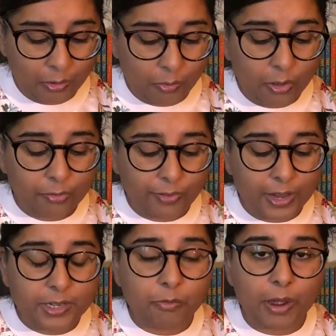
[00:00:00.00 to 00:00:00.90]
We'll
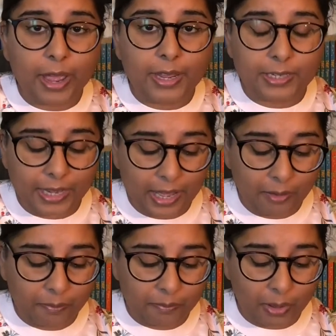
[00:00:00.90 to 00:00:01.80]
find a way to
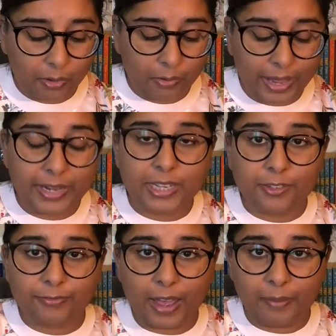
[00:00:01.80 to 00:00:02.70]
help Mole and his
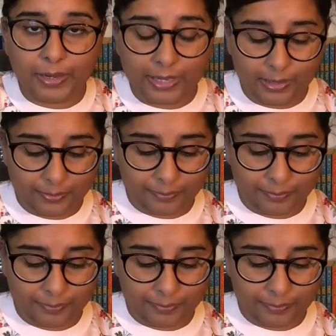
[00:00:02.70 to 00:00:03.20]
family.